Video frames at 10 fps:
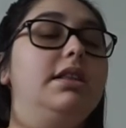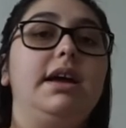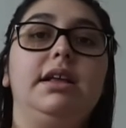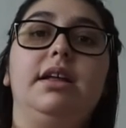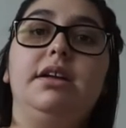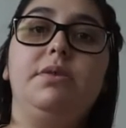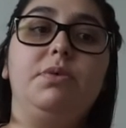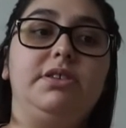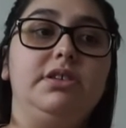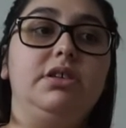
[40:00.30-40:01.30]
And, like, Lennon
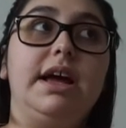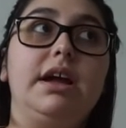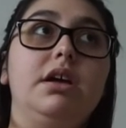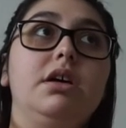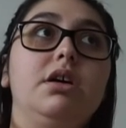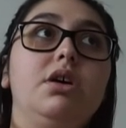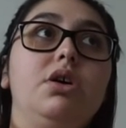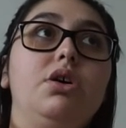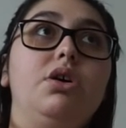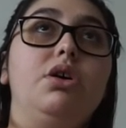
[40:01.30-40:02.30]
was still, like,
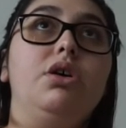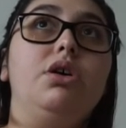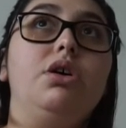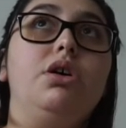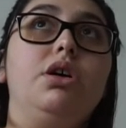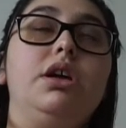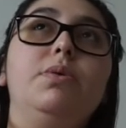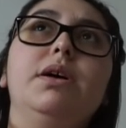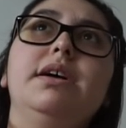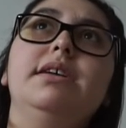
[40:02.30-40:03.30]
he
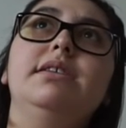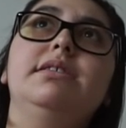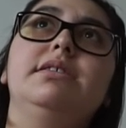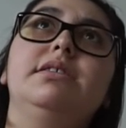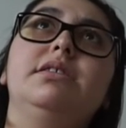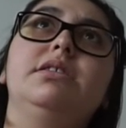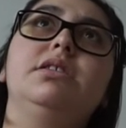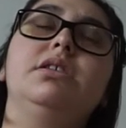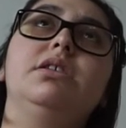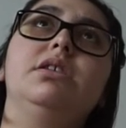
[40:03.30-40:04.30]

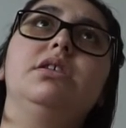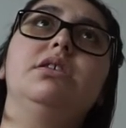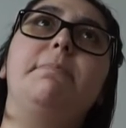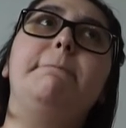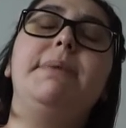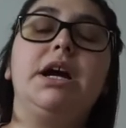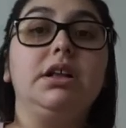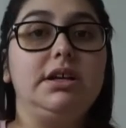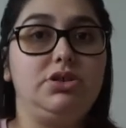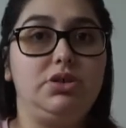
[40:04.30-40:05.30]
was
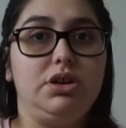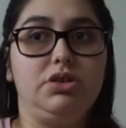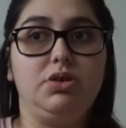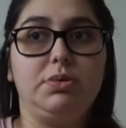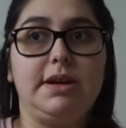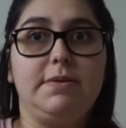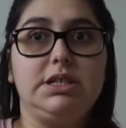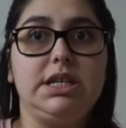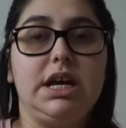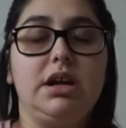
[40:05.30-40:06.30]
barely two years old whenever
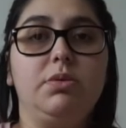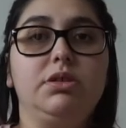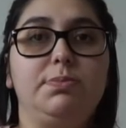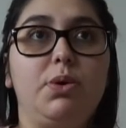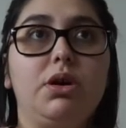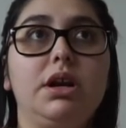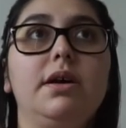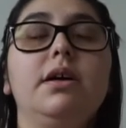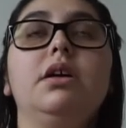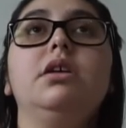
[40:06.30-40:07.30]
Sienna was
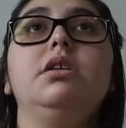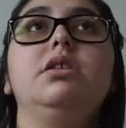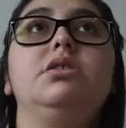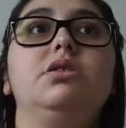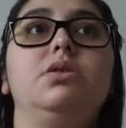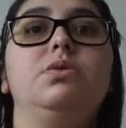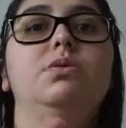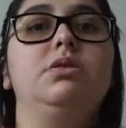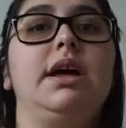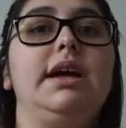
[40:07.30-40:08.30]
born. So,
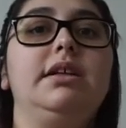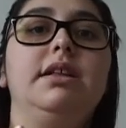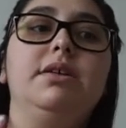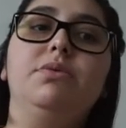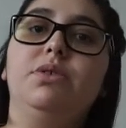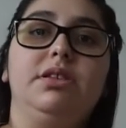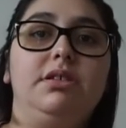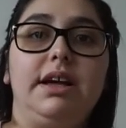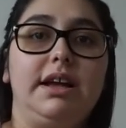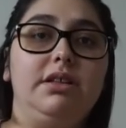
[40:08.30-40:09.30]
like, Lennon was
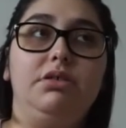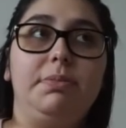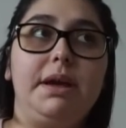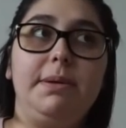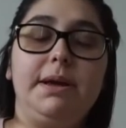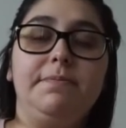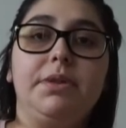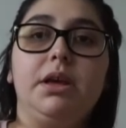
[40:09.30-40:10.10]
still, like, a little baby.